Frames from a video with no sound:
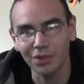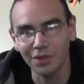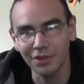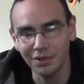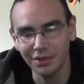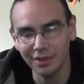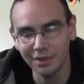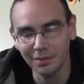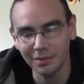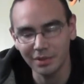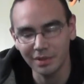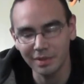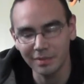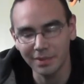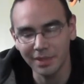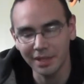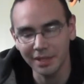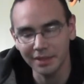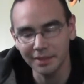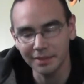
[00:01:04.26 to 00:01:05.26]
unit with the
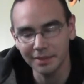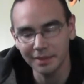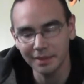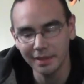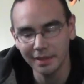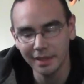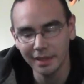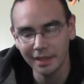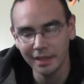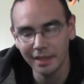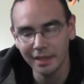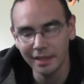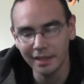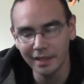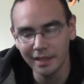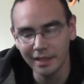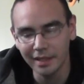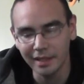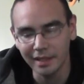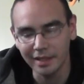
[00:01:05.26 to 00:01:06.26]
button.
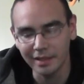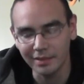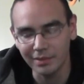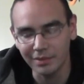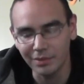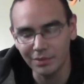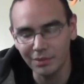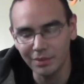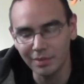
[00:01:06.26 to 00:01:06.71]
And through